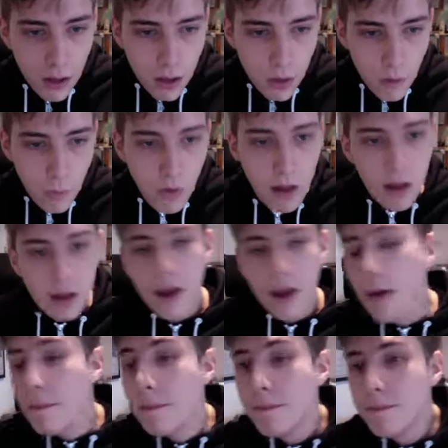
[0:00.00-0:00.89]
Well,
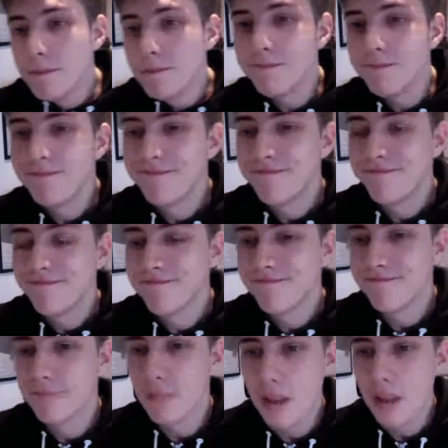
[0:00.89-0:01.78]

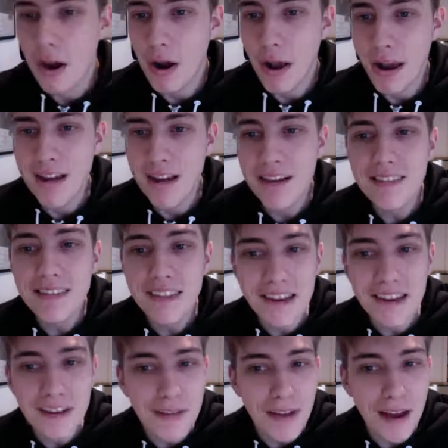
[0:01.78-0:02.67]
okay,
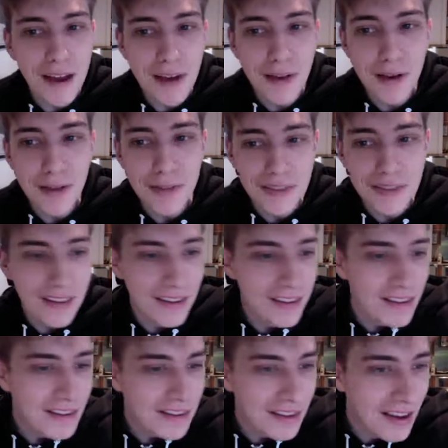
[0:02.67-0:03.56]
then in
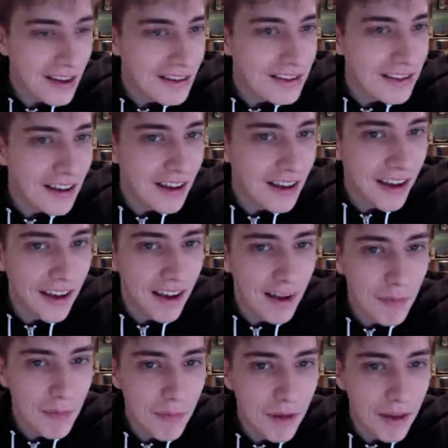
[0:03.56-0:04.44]
this case,
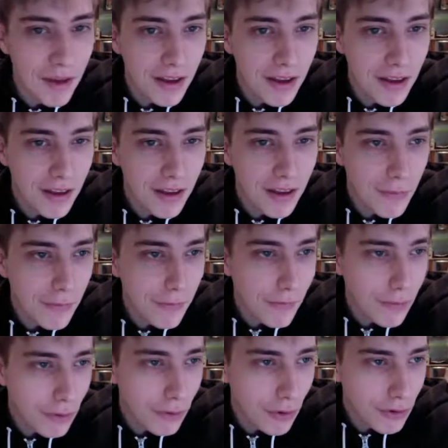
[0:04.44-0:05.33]
for
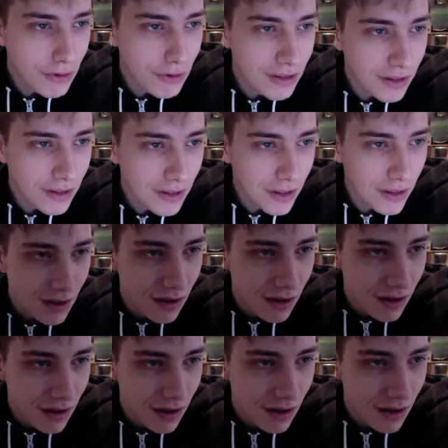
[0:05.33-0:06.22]
those that
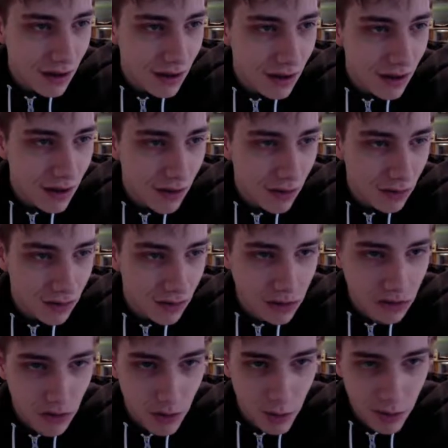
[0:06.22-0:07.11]
are on the
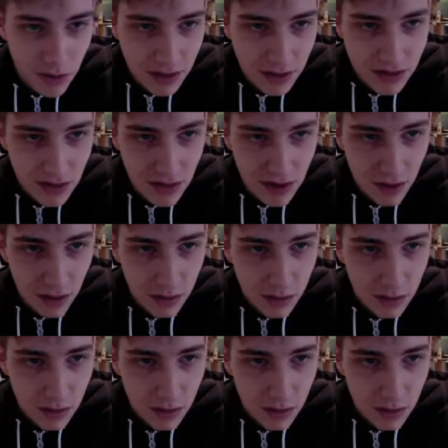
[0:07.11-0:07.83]
stream with us now,